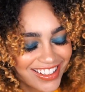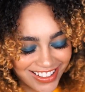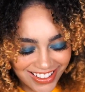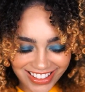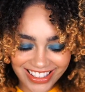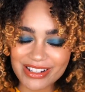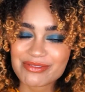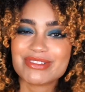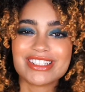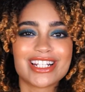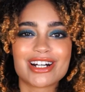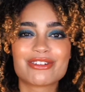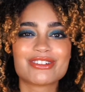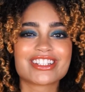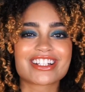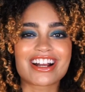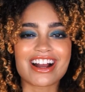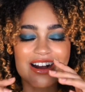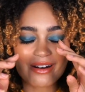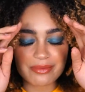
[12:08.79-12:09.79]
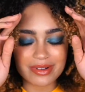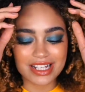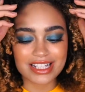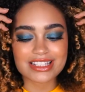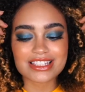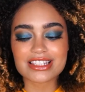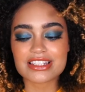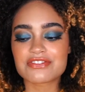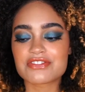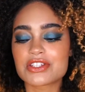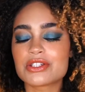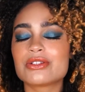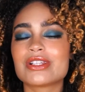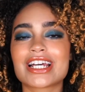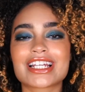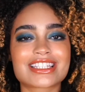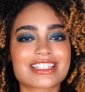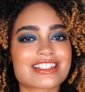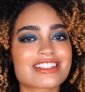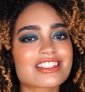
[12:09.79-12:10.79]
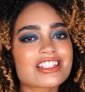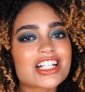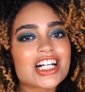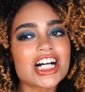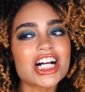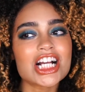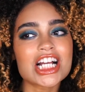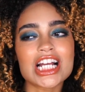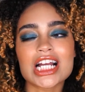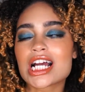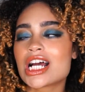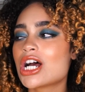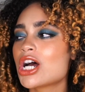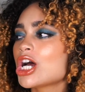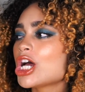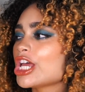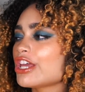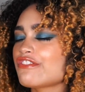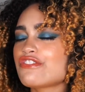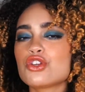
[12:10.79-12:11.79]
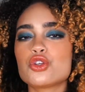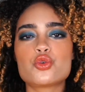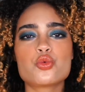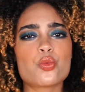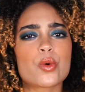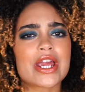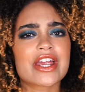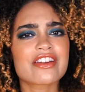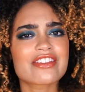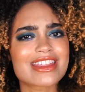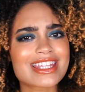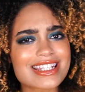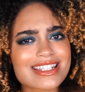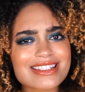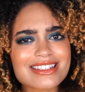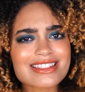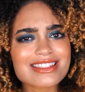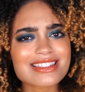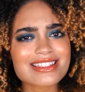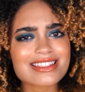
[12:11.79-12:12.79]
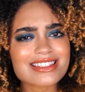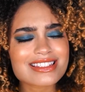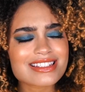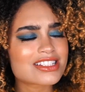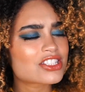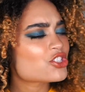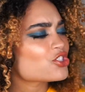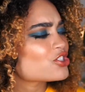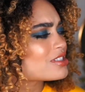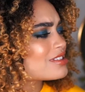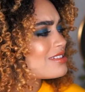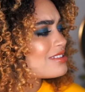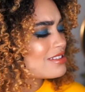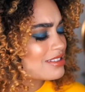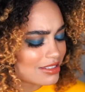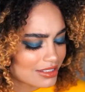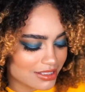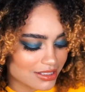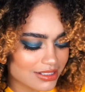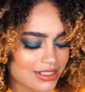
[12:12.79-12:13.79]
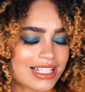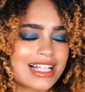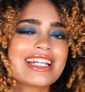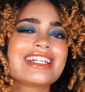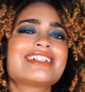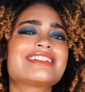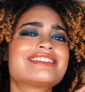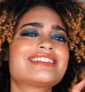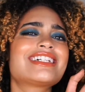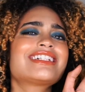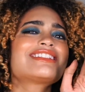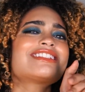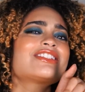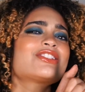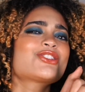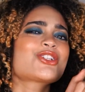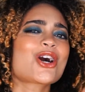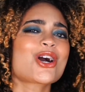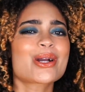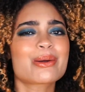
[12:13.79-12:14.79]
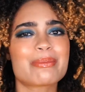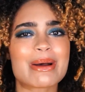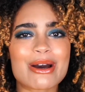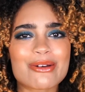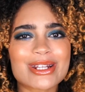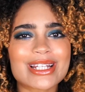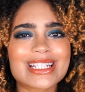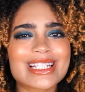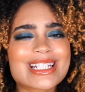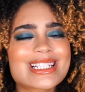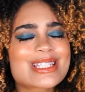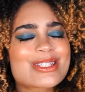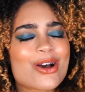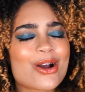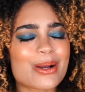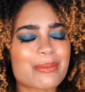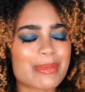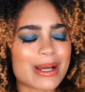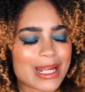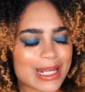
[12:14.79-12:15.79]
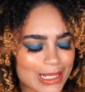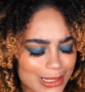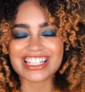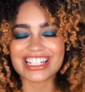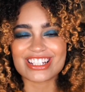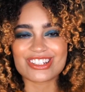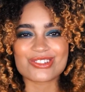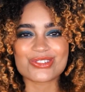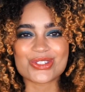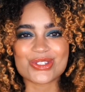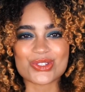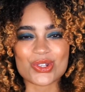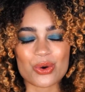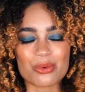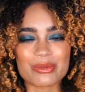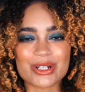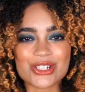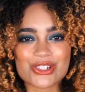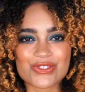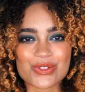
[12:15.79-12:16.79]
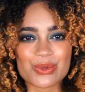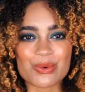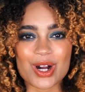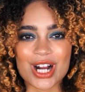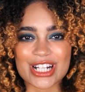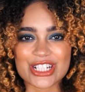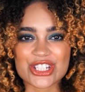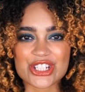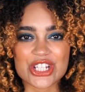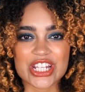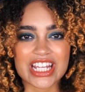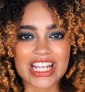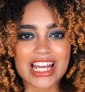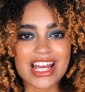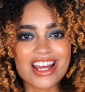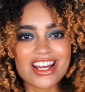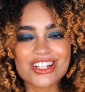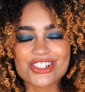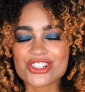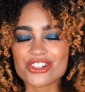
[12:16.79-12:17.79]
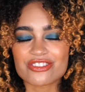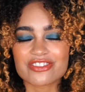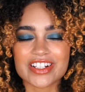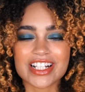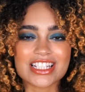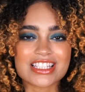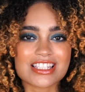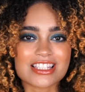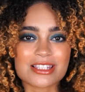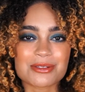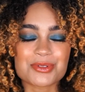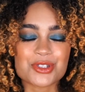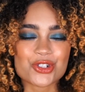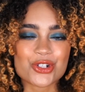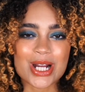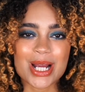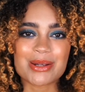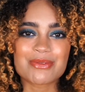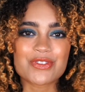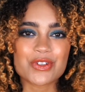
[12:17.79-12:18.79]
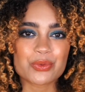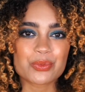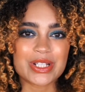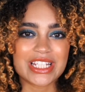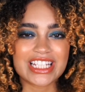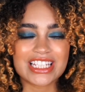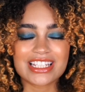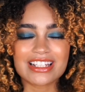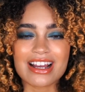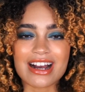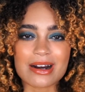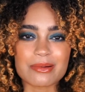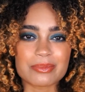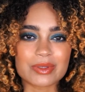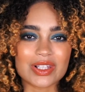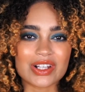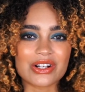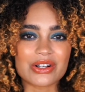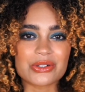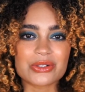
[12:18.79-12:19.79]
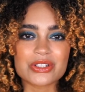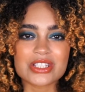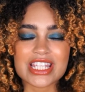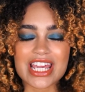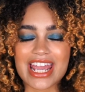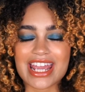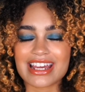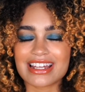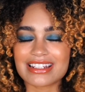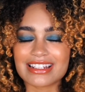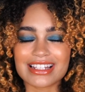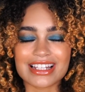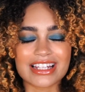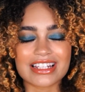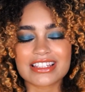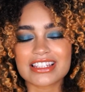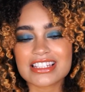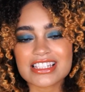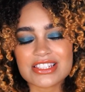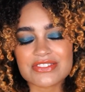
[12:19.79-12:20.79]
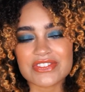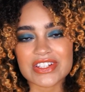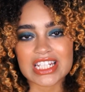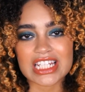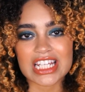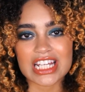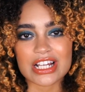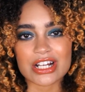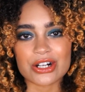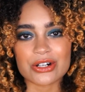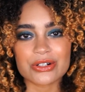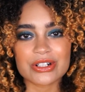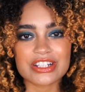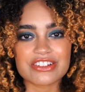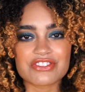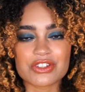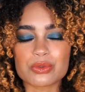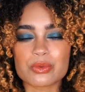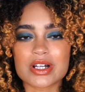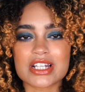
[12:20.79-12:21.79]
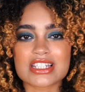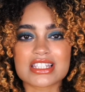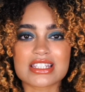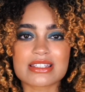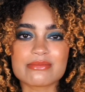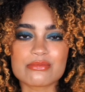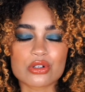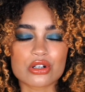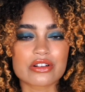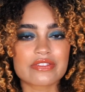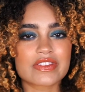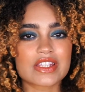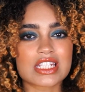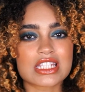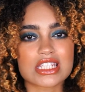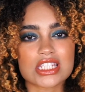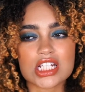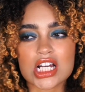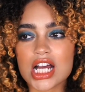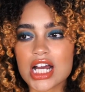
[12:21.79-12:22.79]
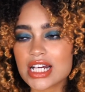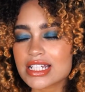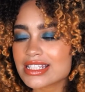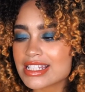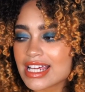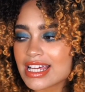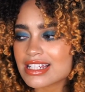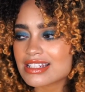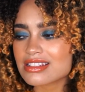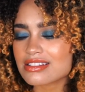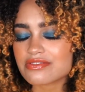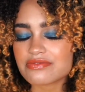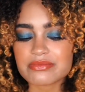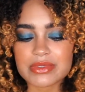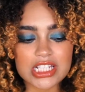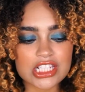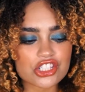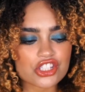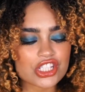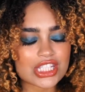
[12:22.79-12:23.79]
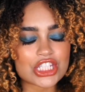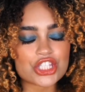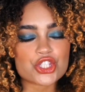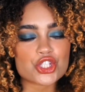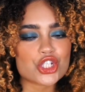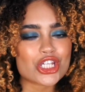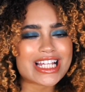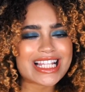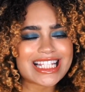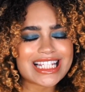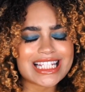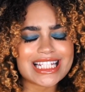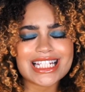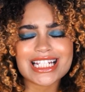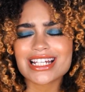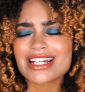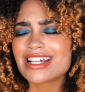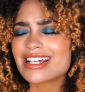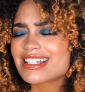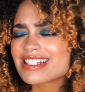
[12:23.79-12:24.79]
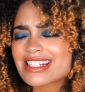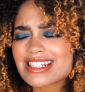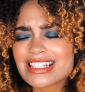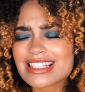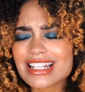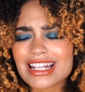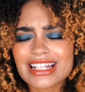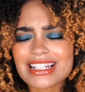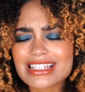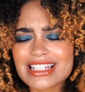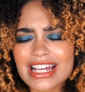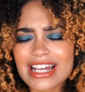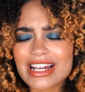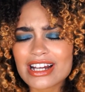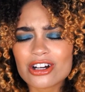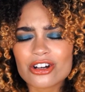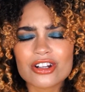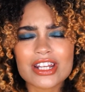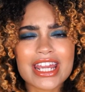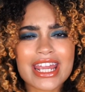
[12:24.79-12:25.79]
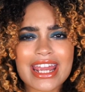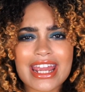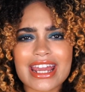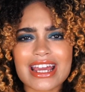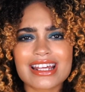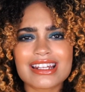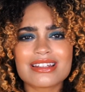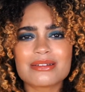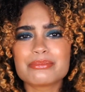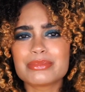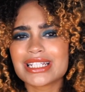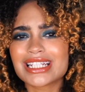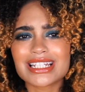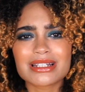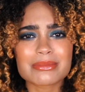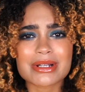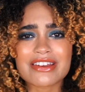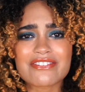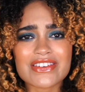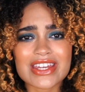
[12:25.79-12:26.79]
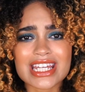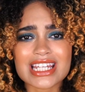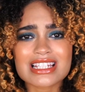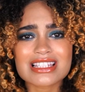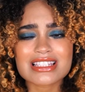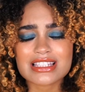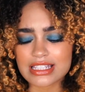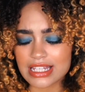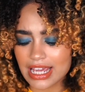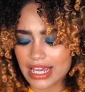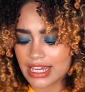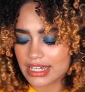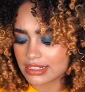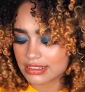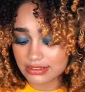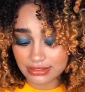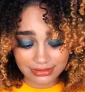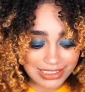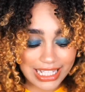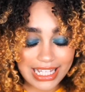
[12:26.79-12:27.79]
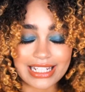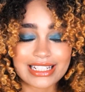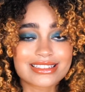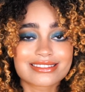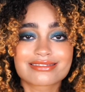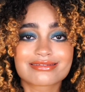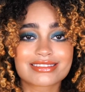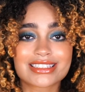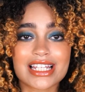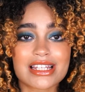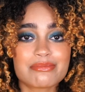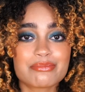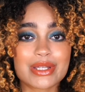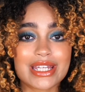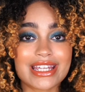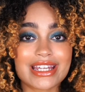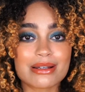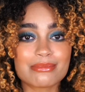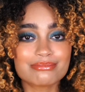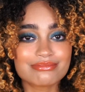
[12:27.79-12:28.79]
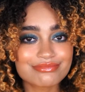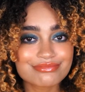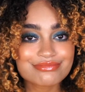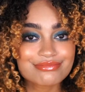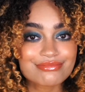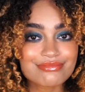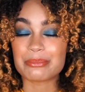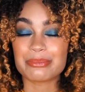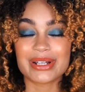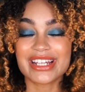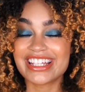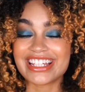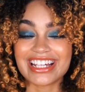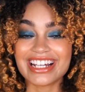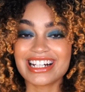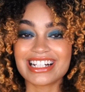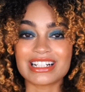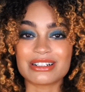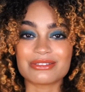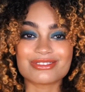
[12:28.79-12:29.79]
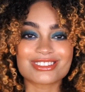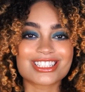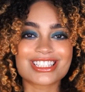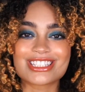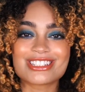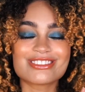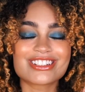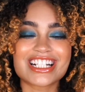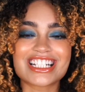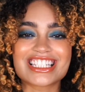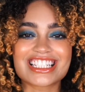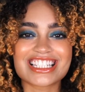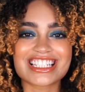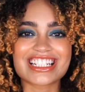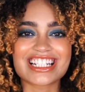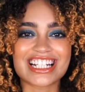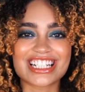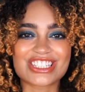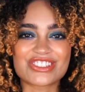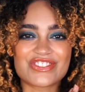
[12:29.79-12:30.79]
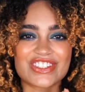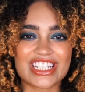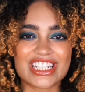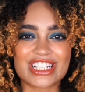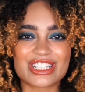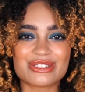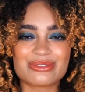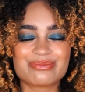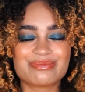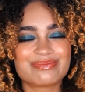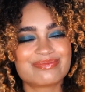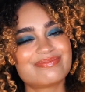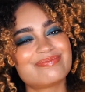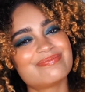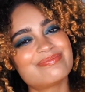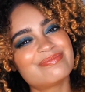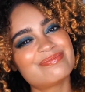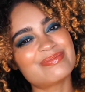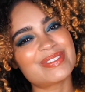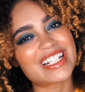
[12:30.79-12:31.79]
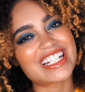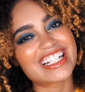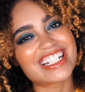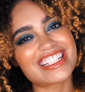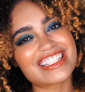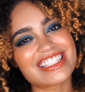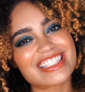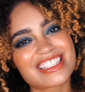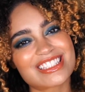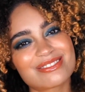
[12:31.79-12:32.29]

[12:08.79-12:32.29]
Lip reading: Let me know in the comments if you like this look, if you'd wear this. Just like, let's talk about it. Let's talk about it. Thank you so much for watching. Don't forget to subscribe for weekly uploads and like this video if you want to see more of this content of me just chilling, sitting down and beating my face at like 10 p.m. But yeah, we'll see you guys in the next video. Bye guys.